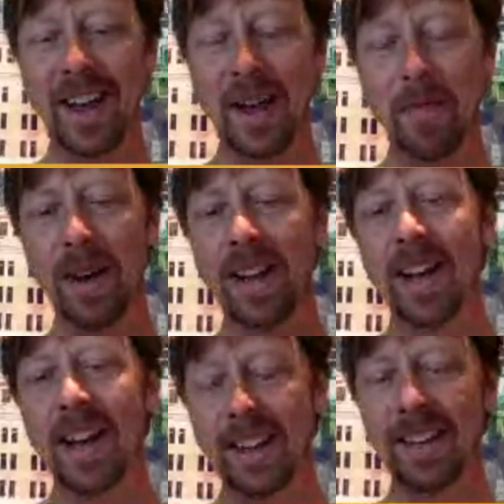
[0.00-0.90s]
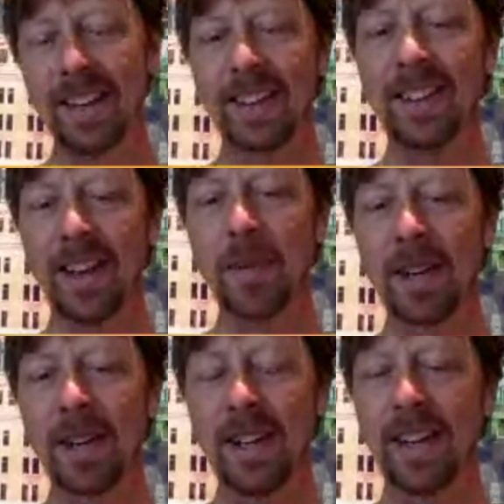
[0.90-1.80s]
But so I
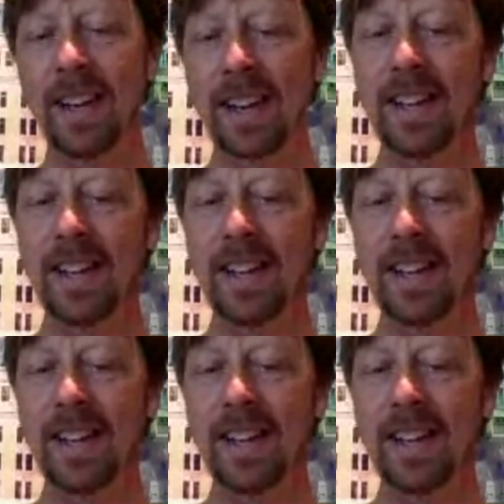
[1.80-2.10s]
mean,